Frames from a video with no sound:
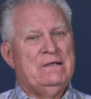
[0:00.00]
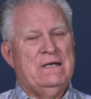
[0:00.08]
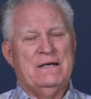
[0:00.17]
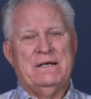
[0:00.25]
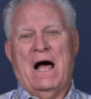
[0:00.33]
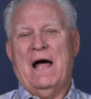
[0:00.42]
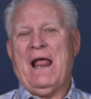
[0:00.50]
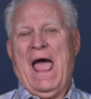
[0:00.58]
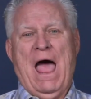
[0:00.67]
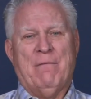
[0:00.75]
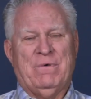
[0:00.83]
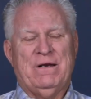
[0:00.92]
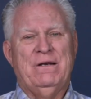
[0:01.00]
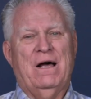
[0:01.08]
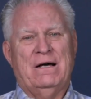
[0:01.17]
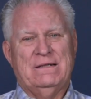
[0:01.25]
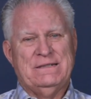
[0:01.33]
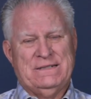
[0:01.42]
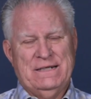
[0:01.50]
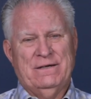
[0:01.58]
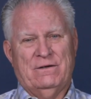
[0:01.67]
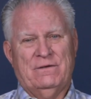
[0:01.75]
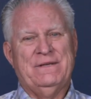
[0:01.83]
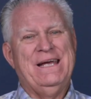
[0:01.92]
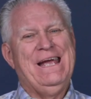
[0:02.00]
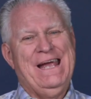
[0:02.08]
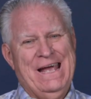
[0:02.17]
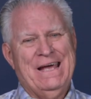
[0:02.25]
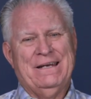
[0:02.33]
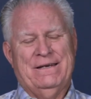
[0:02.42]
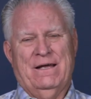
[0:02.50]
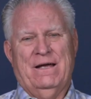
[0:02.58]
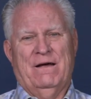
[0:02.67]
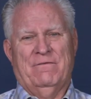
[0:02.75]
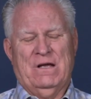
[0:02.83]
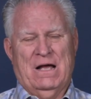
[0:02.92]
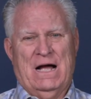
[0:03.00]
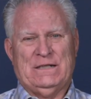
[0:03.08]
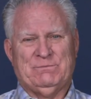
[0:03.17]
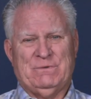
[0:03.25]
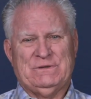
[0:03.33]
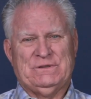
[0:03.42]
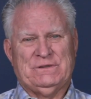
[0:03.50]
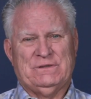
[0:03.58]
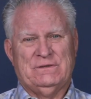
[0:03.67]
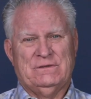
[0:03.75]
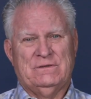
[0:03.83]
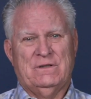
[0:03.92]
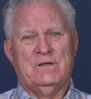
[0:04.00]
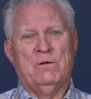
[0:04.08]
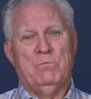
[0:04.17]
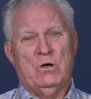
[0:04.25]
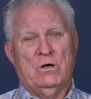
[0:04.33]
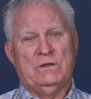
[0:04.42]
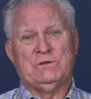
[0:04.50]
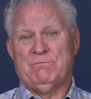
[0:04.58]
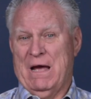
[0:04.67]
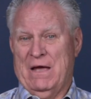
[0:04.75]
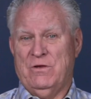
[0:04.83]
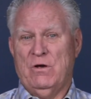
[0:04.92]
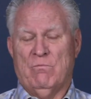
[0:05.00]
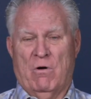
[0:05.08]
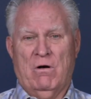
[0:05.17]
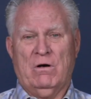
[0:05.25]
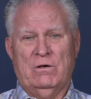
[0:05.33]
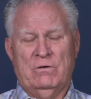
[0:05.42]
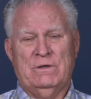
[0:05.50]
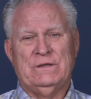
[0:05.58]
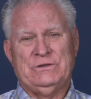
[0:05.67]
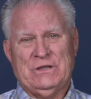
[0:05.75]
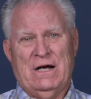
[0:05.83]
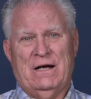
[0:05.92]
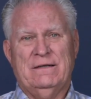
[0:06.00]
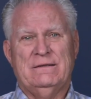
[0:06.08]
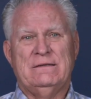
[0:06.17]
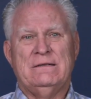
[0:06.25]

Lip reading: did not happen until the end of the Gospels, the books, Matthew, Mark, Luke, and John.